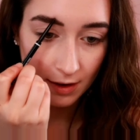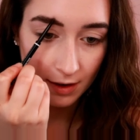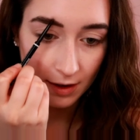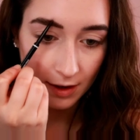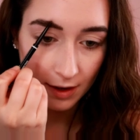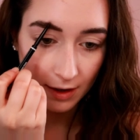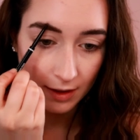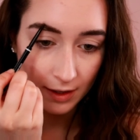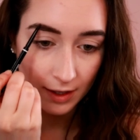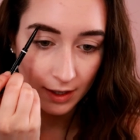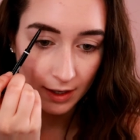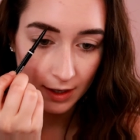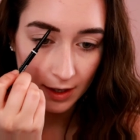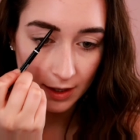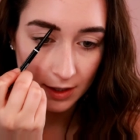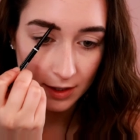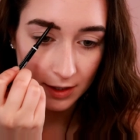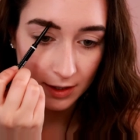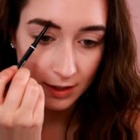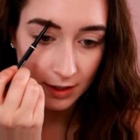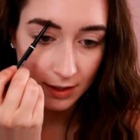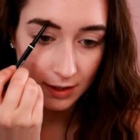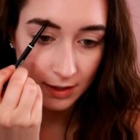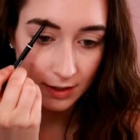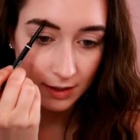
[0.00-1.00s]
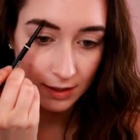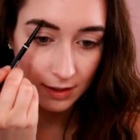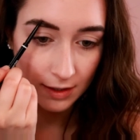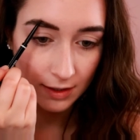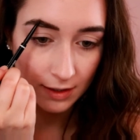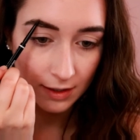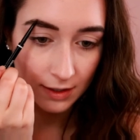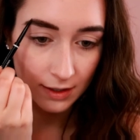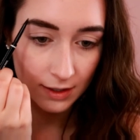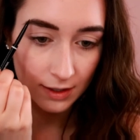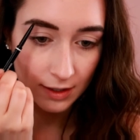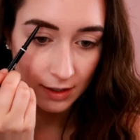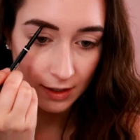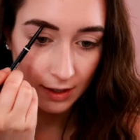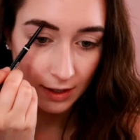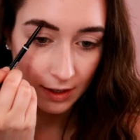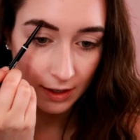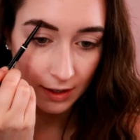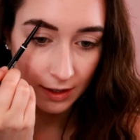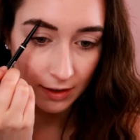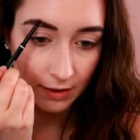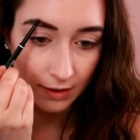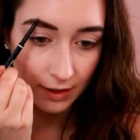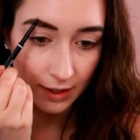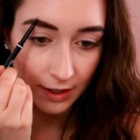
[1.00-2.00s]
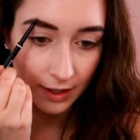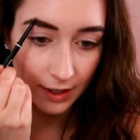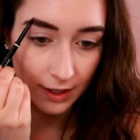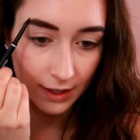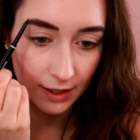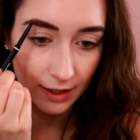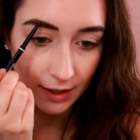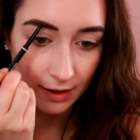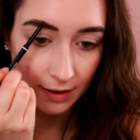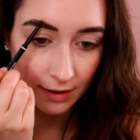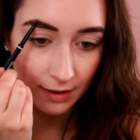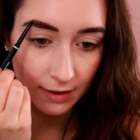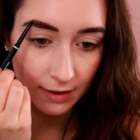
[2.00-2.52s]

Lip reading: And then I just outline it